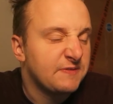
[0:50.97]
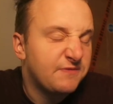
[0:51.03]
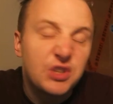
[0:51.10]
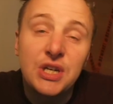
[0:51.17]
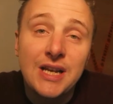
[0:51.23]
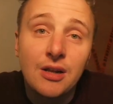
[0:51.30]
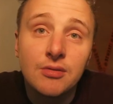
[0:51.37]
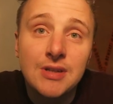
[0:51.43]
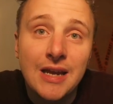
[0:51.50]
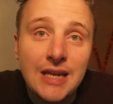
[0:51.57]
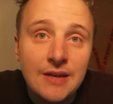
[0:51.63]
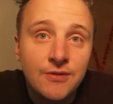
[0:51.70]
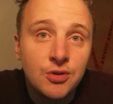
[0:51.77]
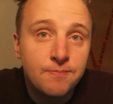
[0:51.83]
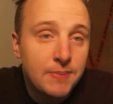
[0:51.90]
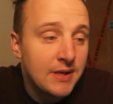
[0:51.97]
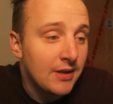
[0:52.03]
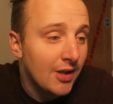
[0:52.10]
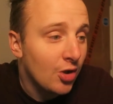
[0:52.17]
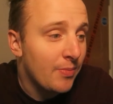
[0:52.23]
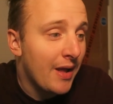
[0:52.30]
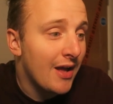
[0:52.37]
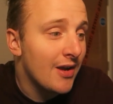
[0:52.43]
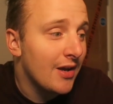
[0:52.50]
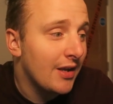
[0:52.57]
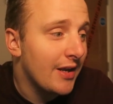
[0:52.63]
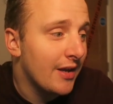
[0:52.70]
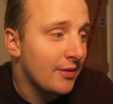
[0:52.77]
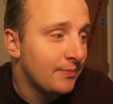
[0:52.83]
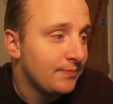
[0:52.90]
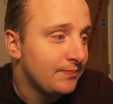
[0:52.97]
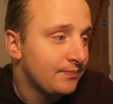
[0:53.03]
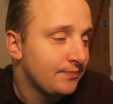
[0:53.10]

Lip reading: Fucking hell, Danny, if you'd been a little bit earlier,